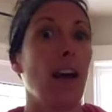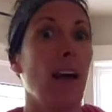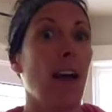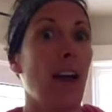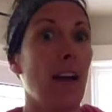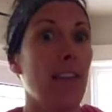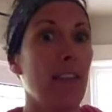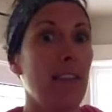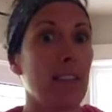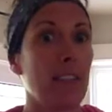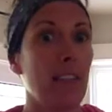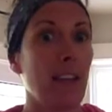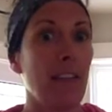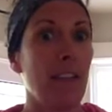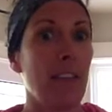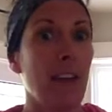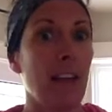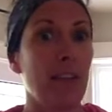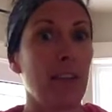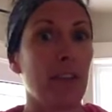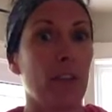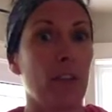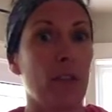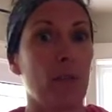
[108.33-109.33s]
Having said
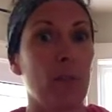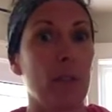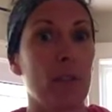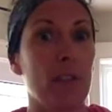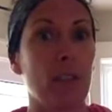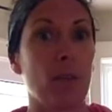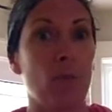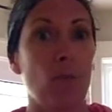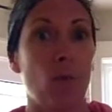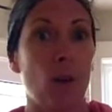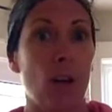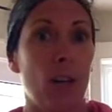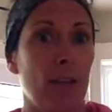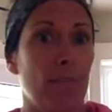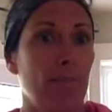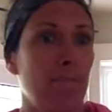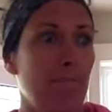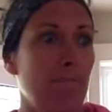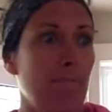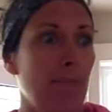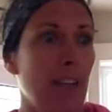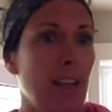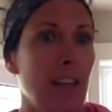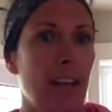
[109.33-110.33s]
that, there could be someone
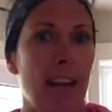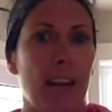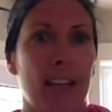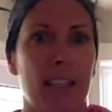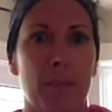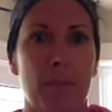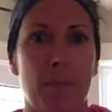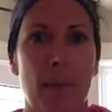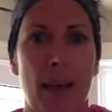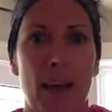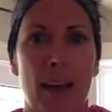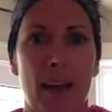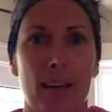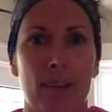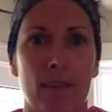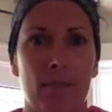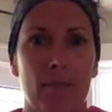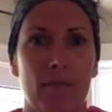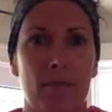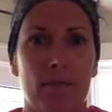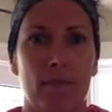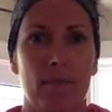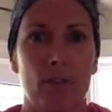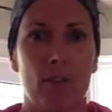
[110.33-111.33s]
the next mat
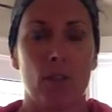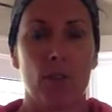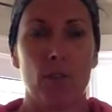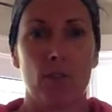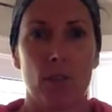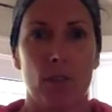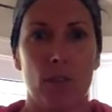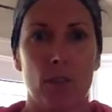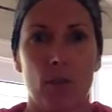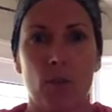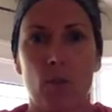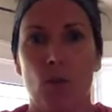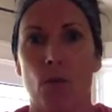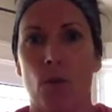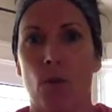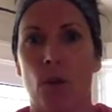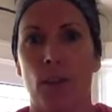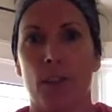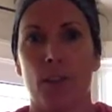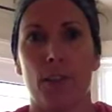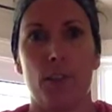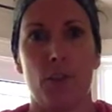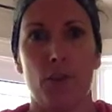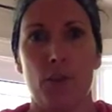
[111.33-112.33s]
to you
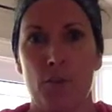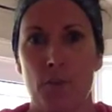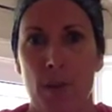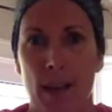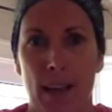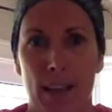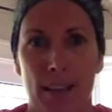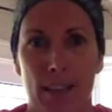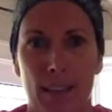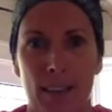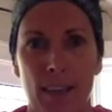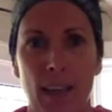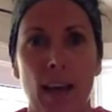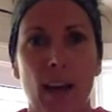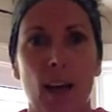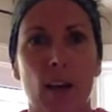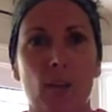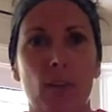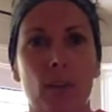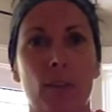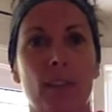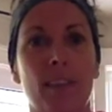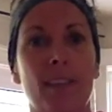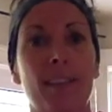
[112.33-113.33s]
or two mats
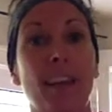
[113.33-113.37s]
down,